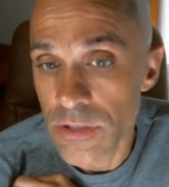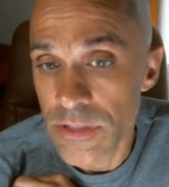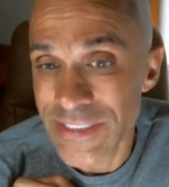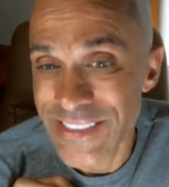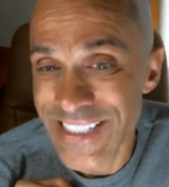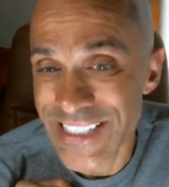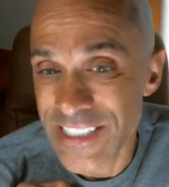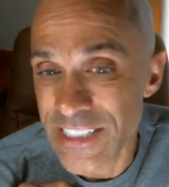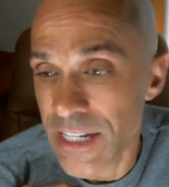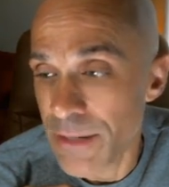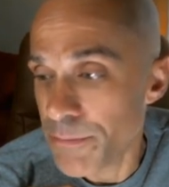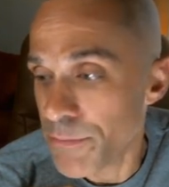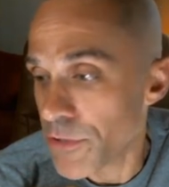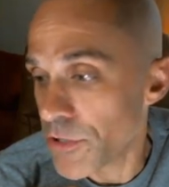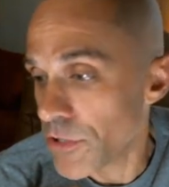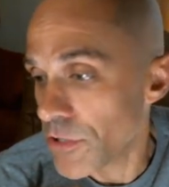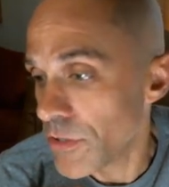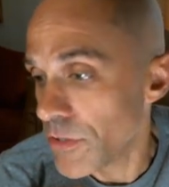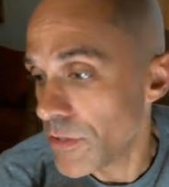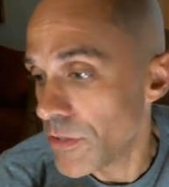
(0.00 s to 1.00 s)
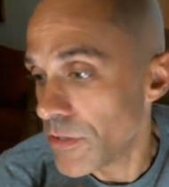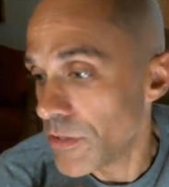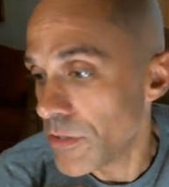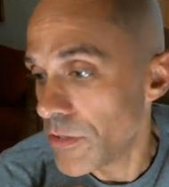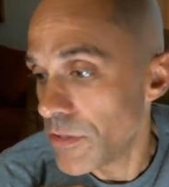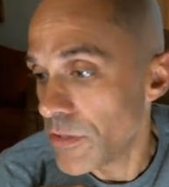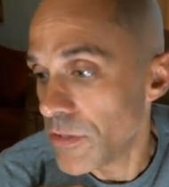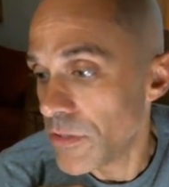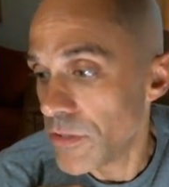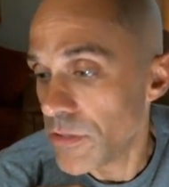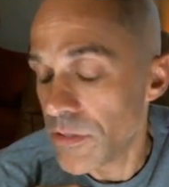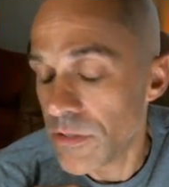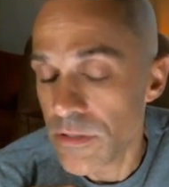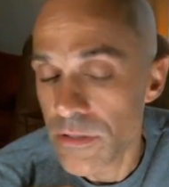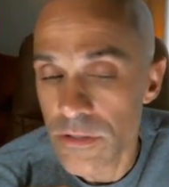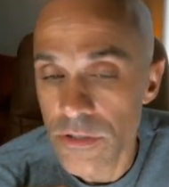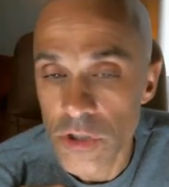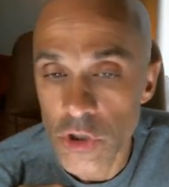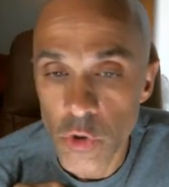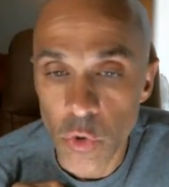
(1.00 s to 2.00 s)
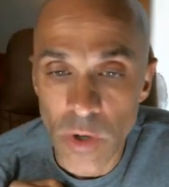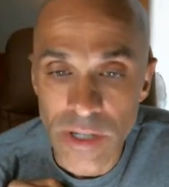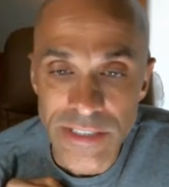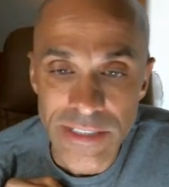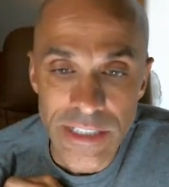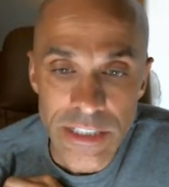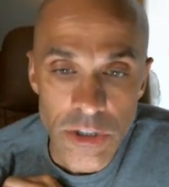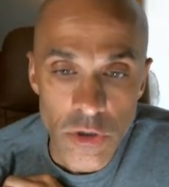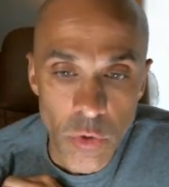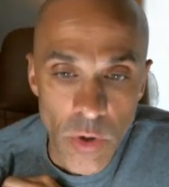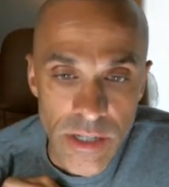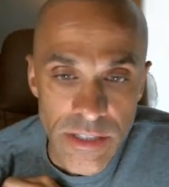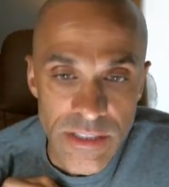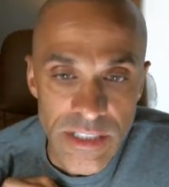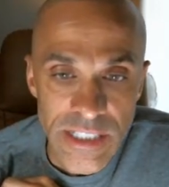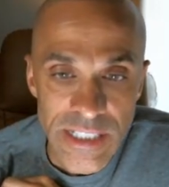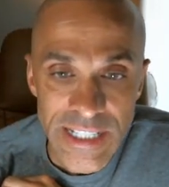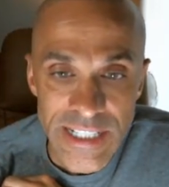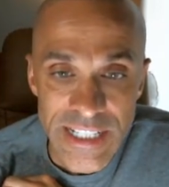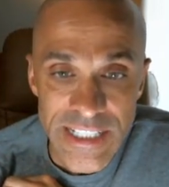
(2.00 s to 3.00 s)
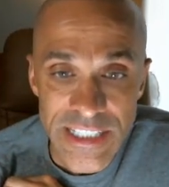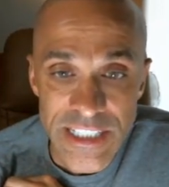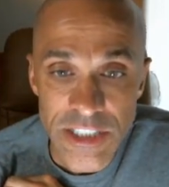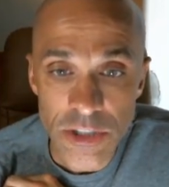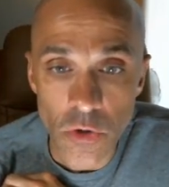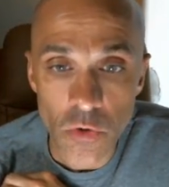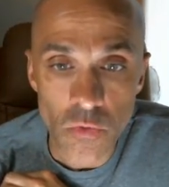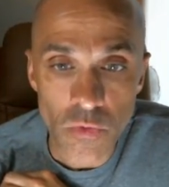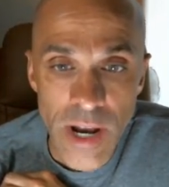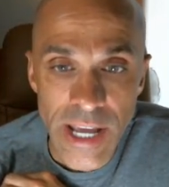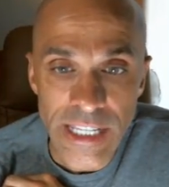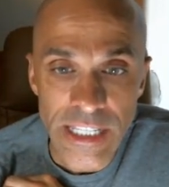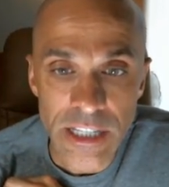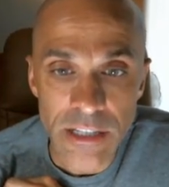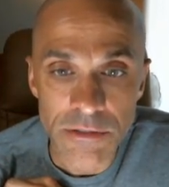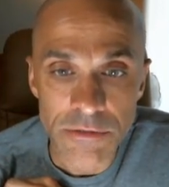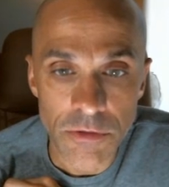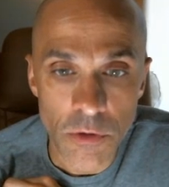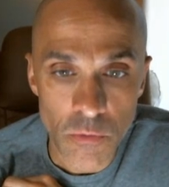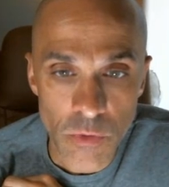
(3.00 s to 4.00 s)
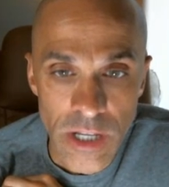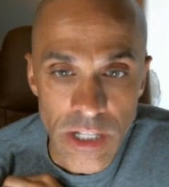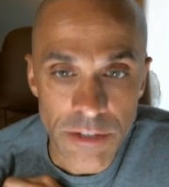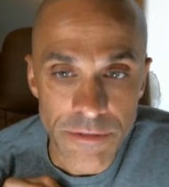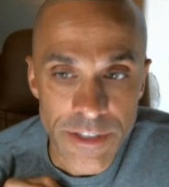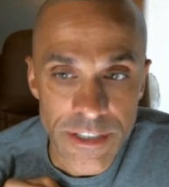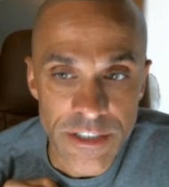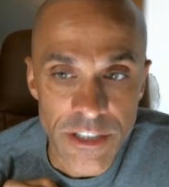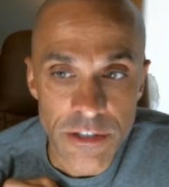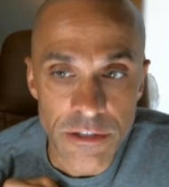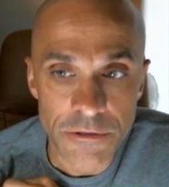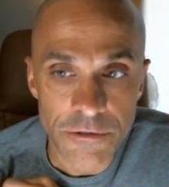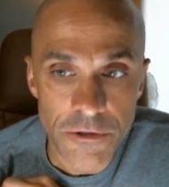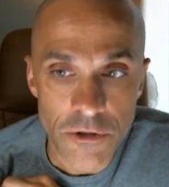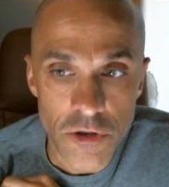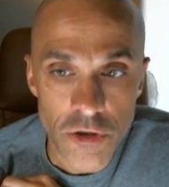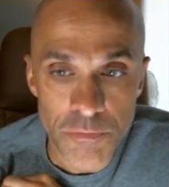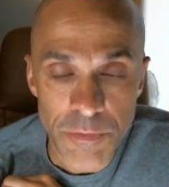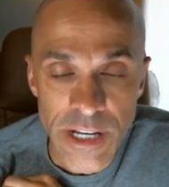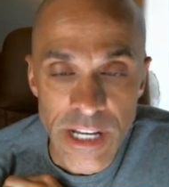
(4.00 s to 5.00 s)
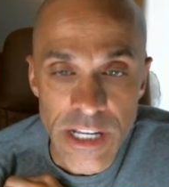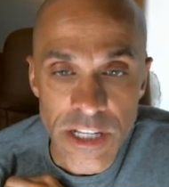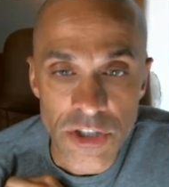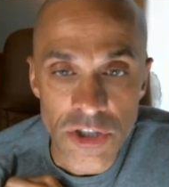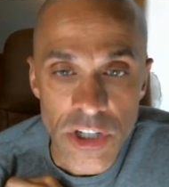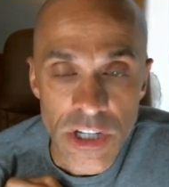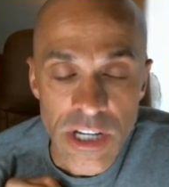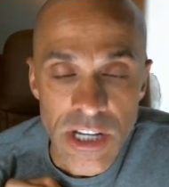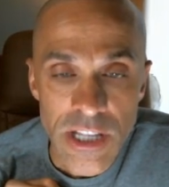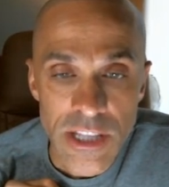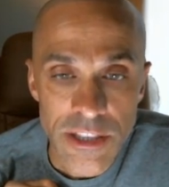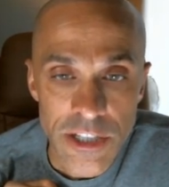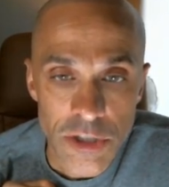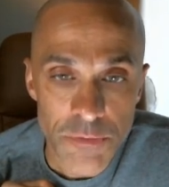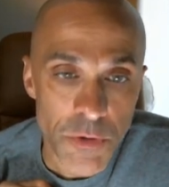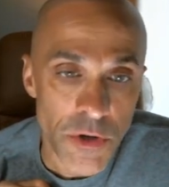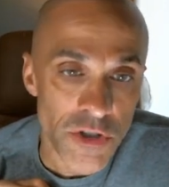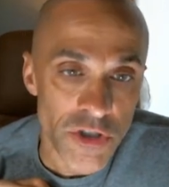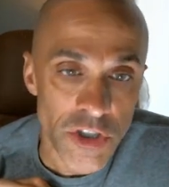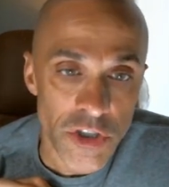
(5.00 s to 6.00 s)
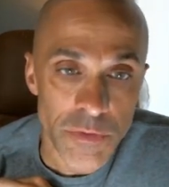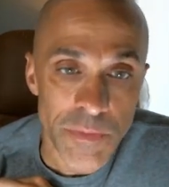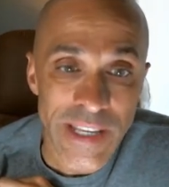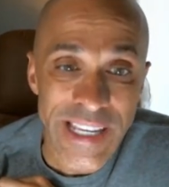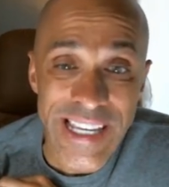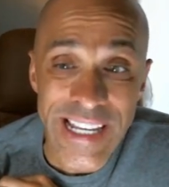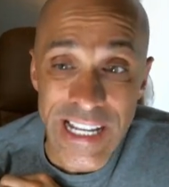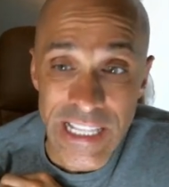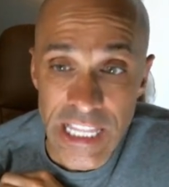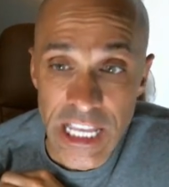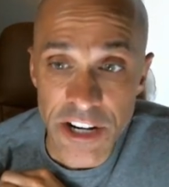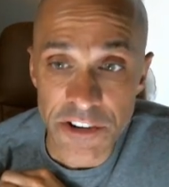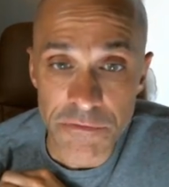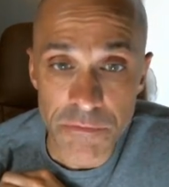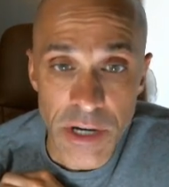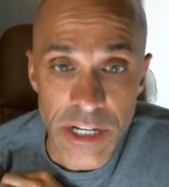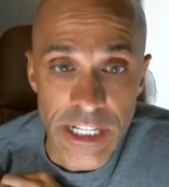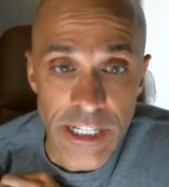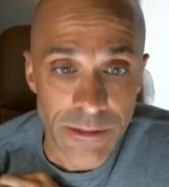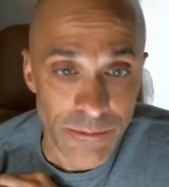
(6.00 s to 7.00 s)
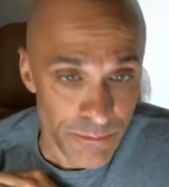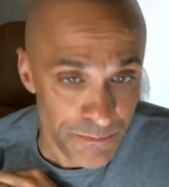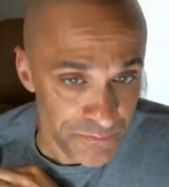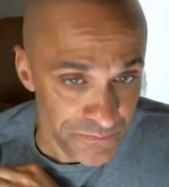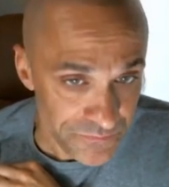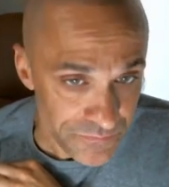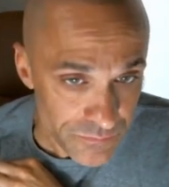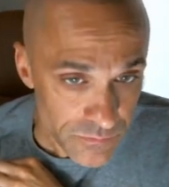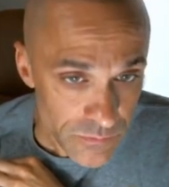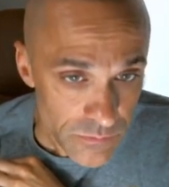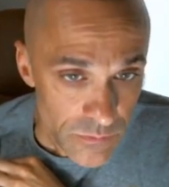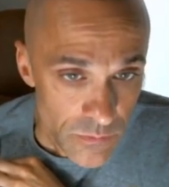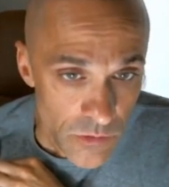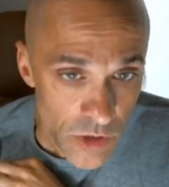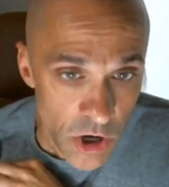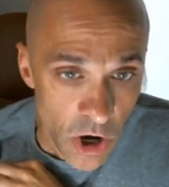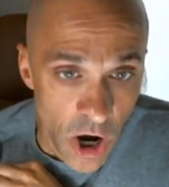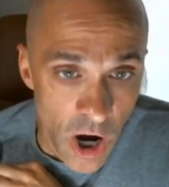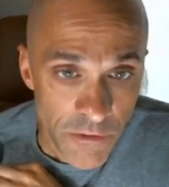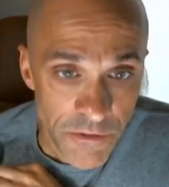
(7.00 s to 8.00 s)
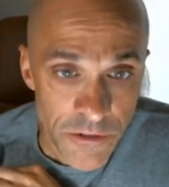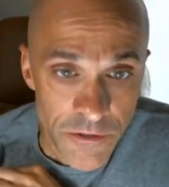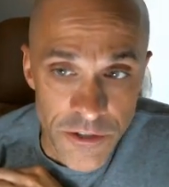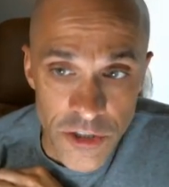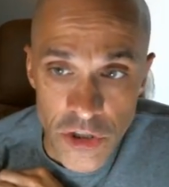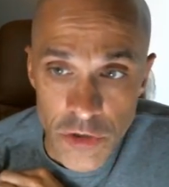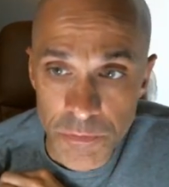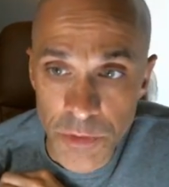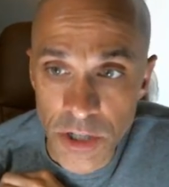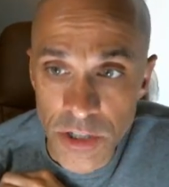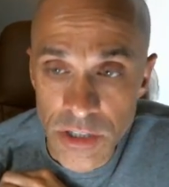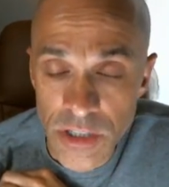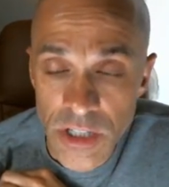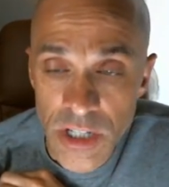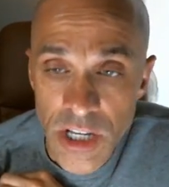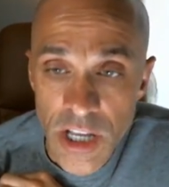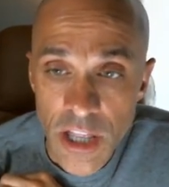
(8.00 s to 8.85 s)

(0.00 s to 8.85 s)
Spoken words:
December 2020, and it's still ranking for relevance on the first page. This person is making a lot of money off of this book.